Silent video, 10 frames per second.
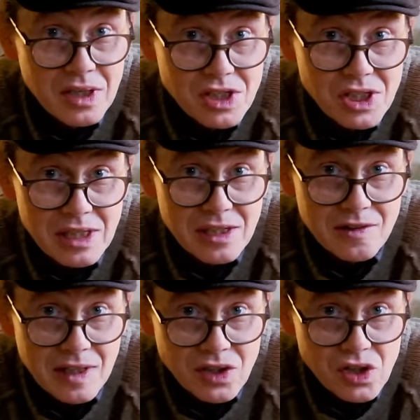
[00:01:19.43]
silly
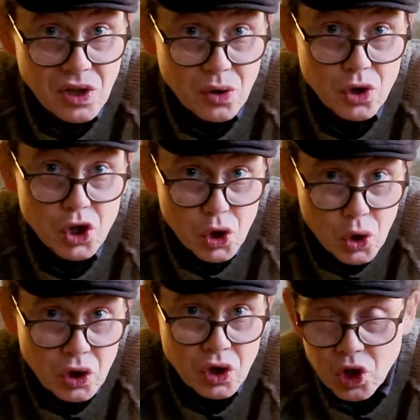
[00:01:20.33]
things that you
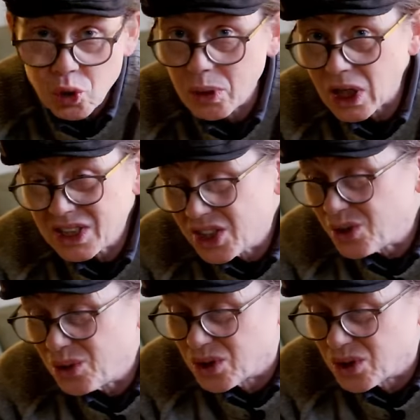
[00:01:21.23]
shouldn't do. But I do